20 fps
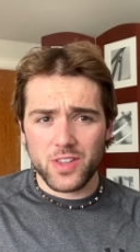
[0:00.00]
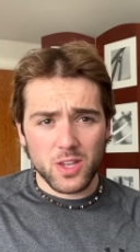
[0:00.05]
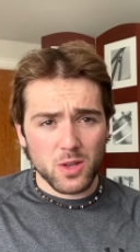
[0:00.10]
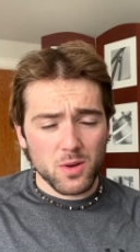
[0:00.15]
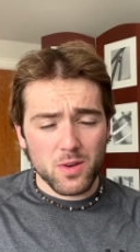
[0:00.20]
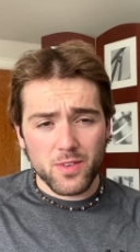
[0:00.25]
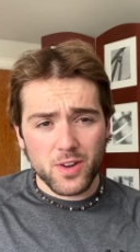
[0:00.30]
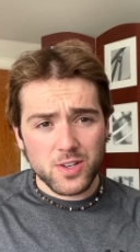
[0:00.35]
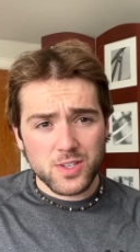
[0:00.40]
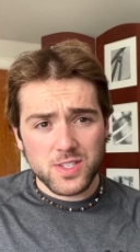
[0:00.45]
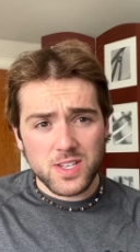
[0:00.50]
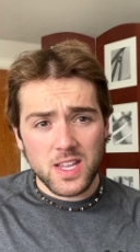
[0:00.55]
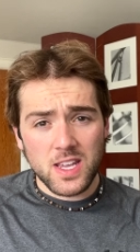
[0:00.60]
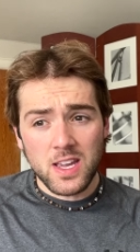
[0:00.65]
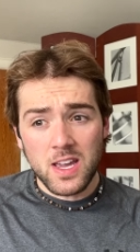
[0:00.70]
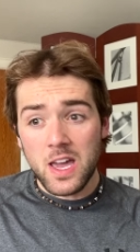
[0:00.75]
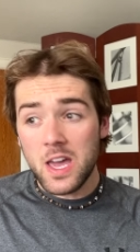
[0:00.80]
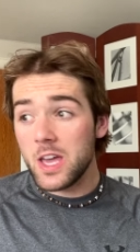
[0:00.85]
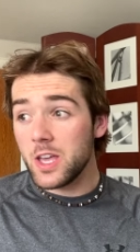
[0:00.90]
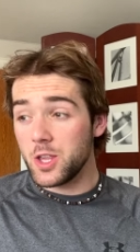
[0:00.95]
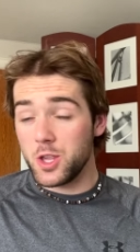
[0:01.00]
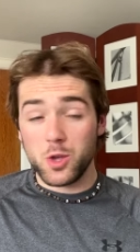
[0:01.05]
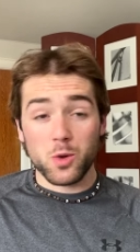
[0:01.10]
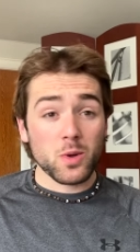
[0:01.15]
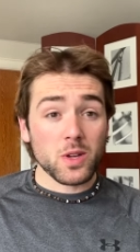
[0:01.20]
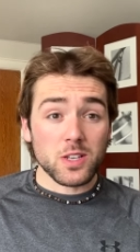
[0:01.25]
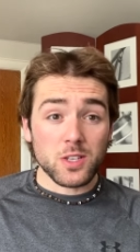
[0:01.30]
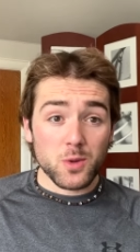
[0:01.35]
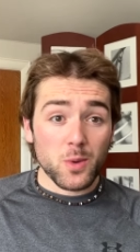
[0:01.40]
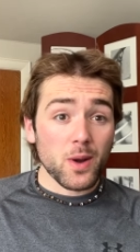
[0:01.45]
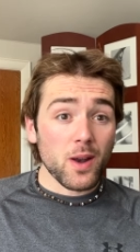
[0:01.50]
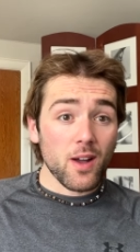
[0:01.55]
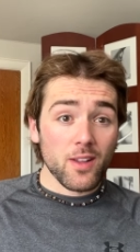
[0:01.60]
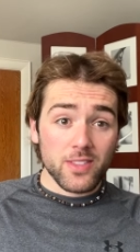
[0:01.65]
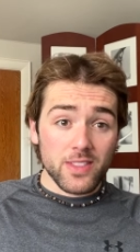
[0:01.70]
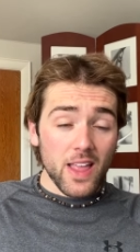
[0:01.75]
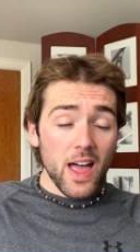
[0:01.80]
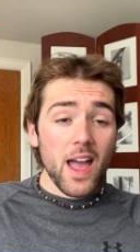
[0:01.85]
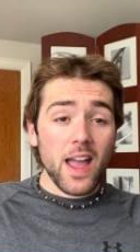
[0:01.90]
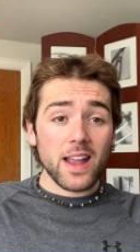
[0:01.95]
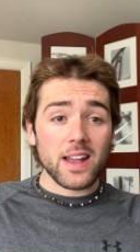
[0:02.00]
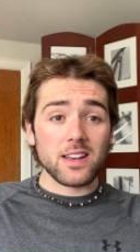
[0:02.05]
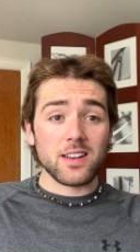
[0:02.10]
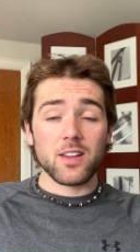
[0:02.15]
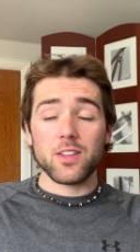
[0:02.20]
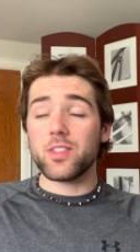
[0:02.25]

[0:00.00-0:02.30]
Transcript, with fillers: university, you can do it online.